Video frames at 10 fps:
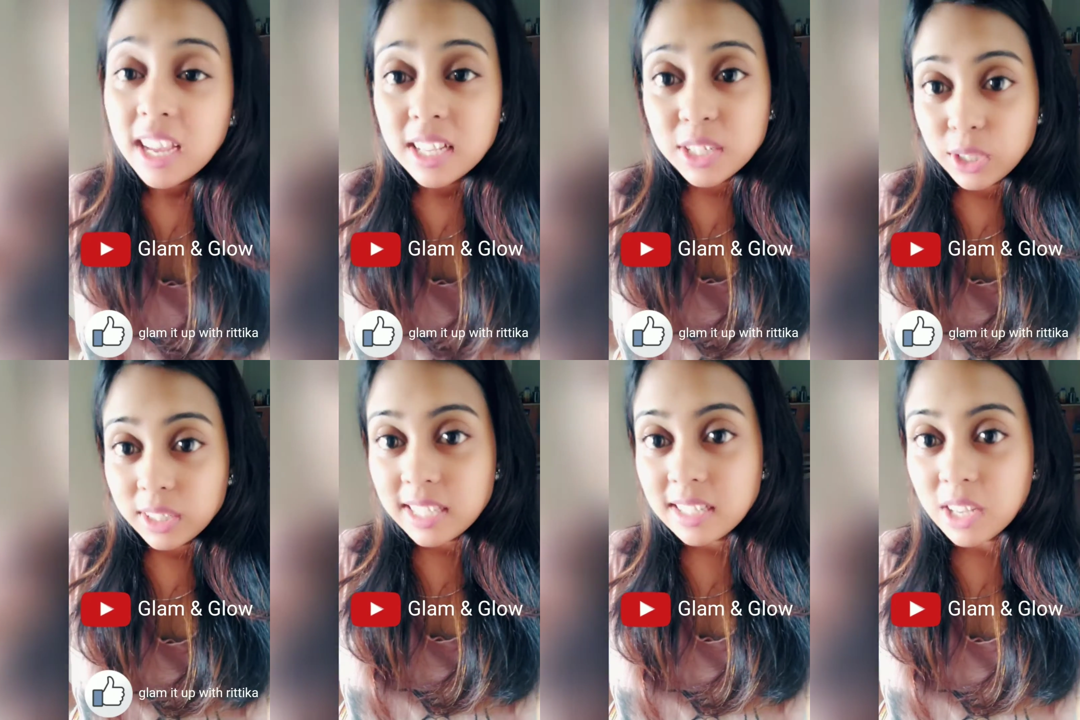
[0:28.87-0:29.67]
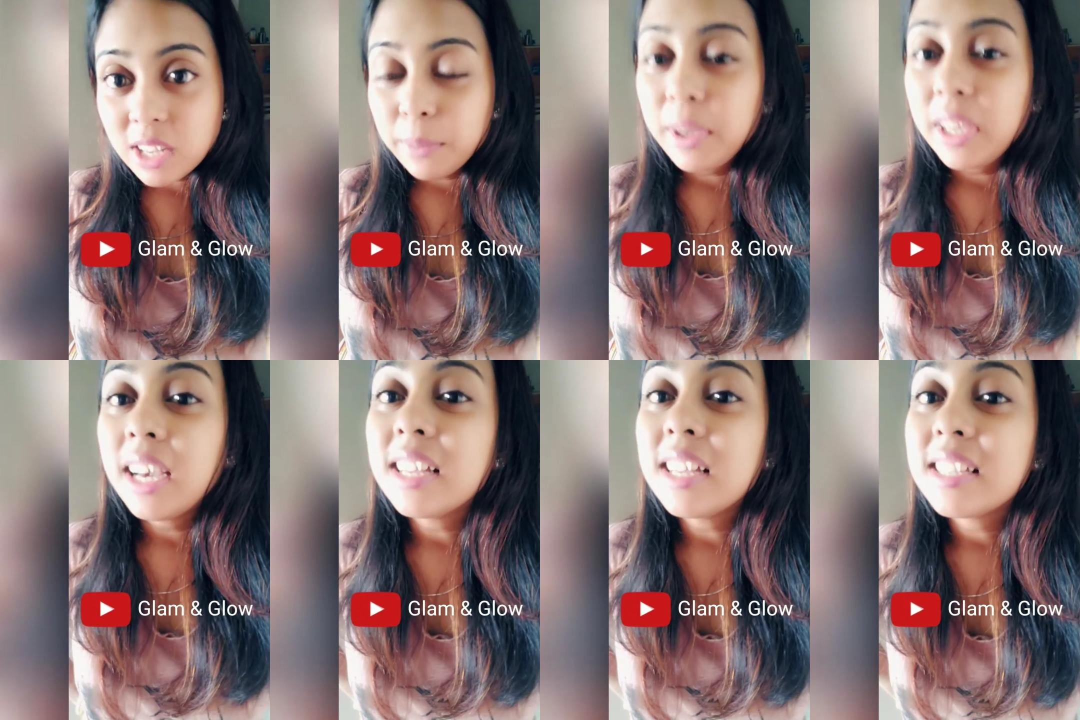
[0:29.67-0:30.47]
So this is gonna be
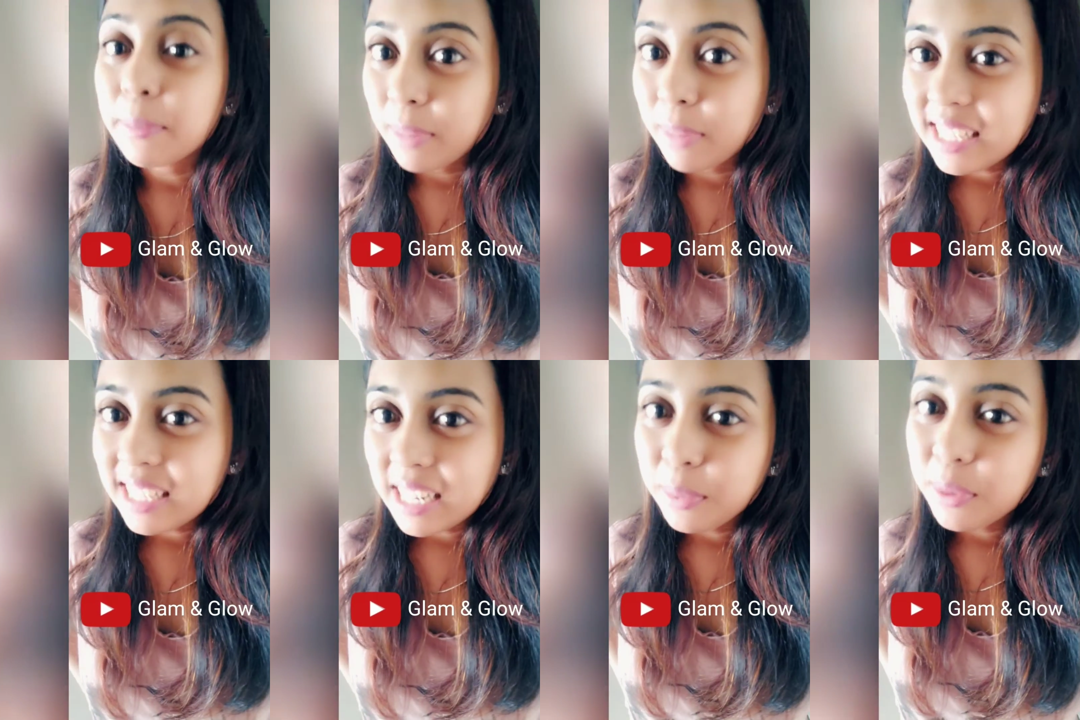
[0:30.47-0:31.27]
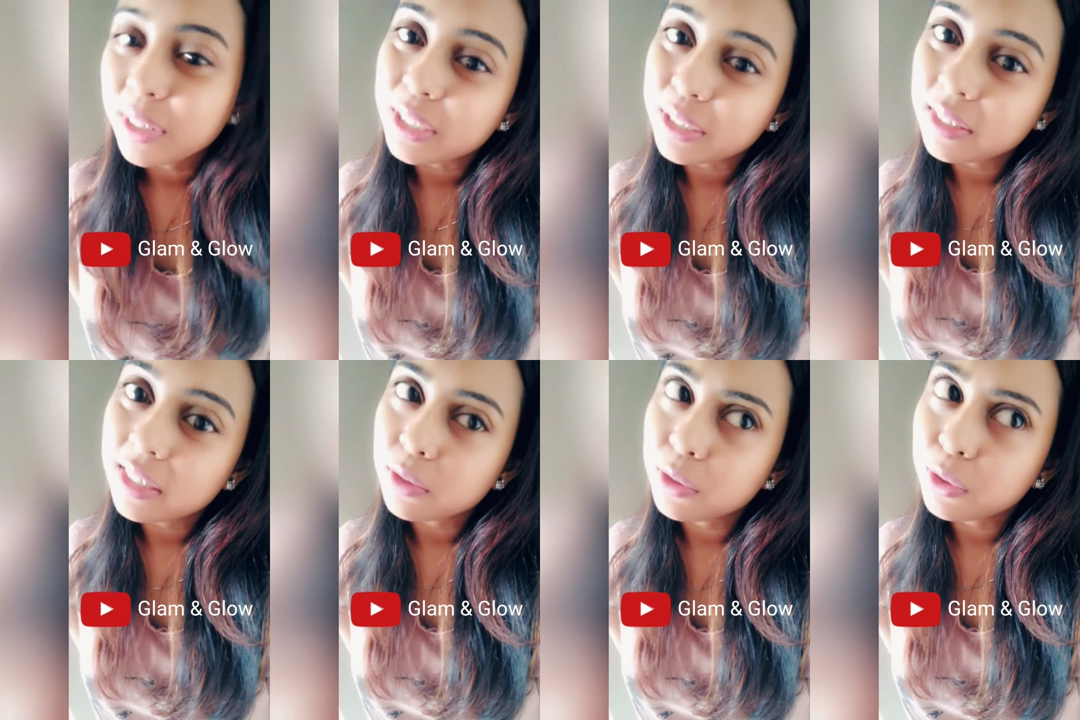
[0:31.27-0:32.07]
a step-by-step
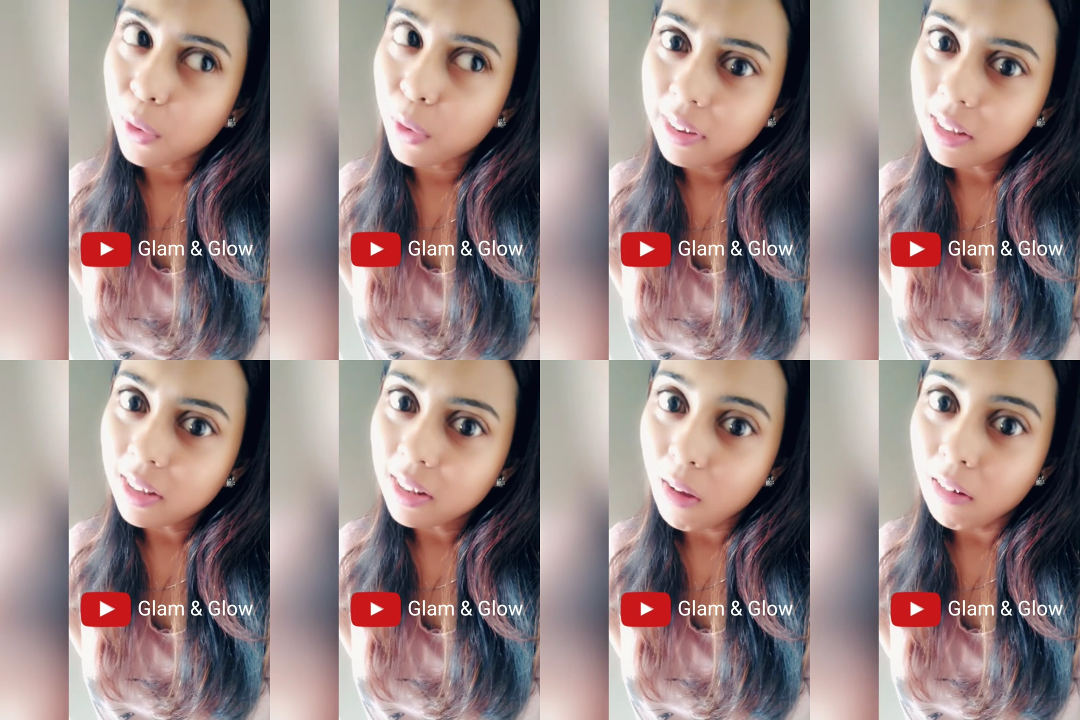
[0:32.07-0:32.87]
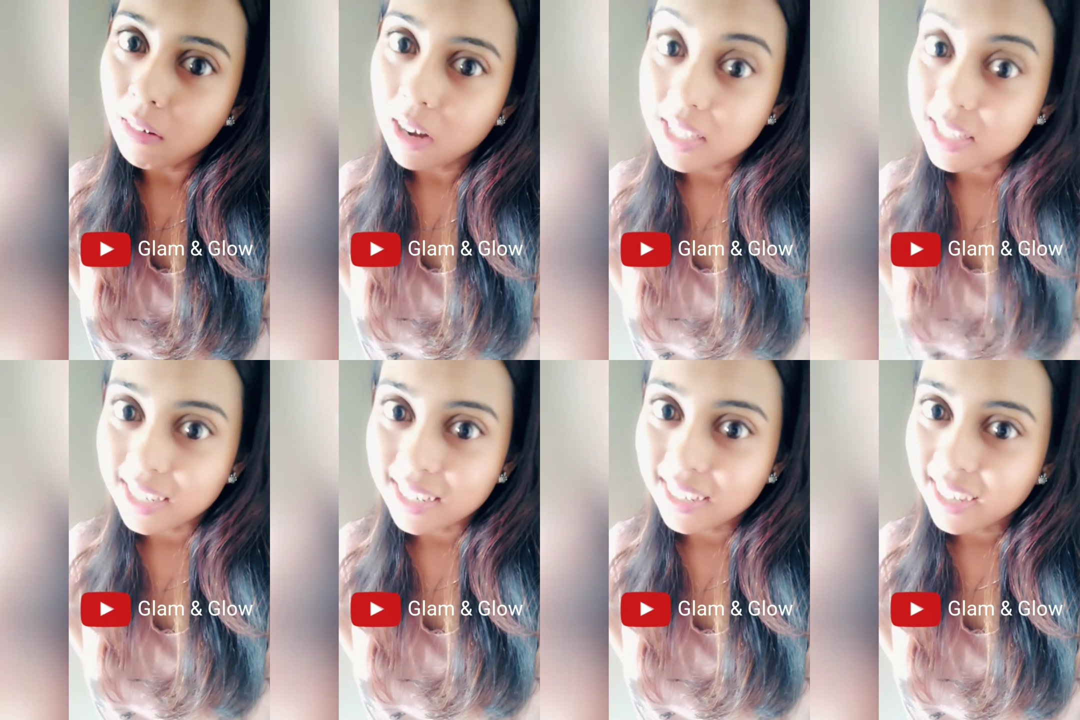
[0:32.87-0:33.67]
tutorial or a
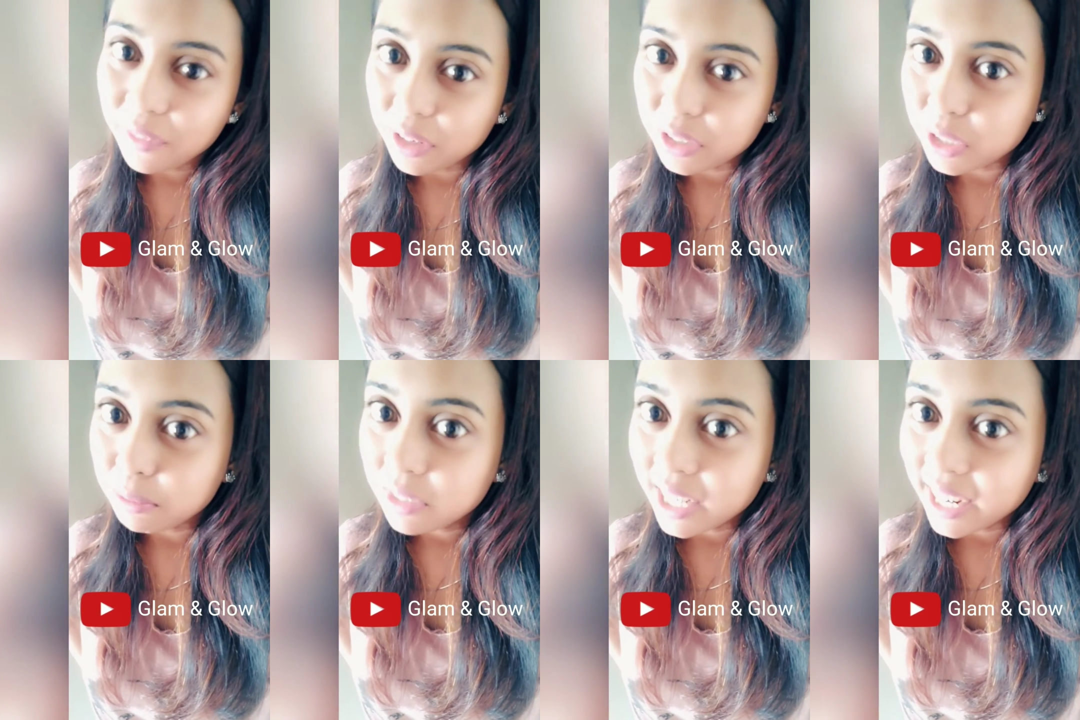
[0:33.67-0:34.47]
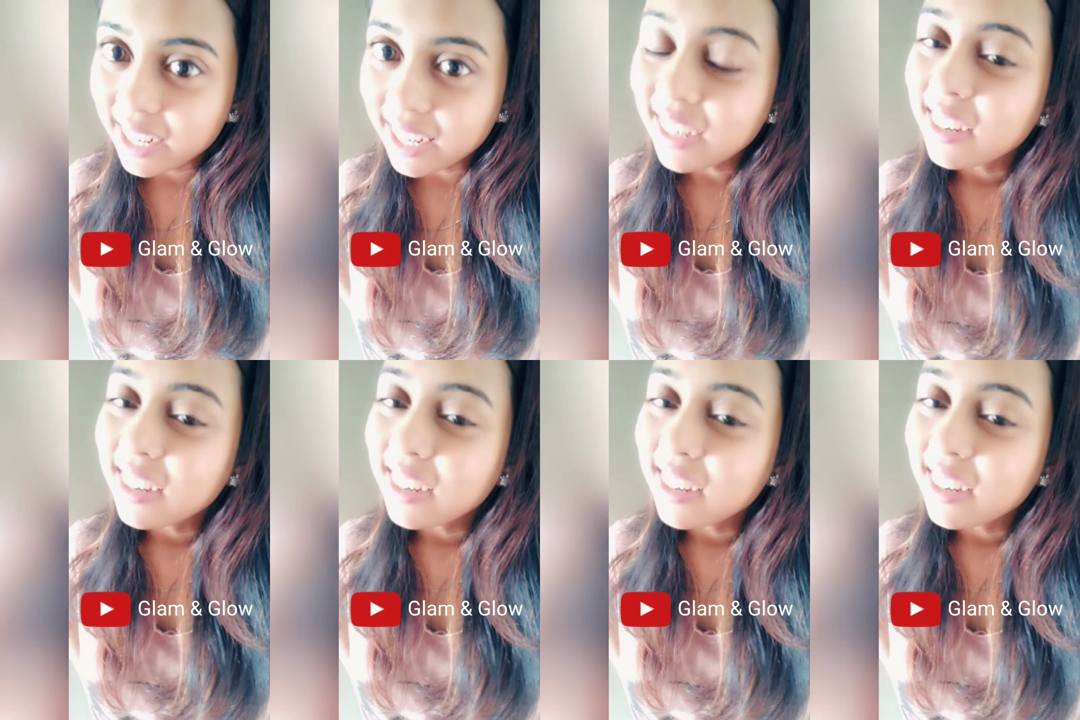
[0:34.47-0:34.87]
skincare regime sharing.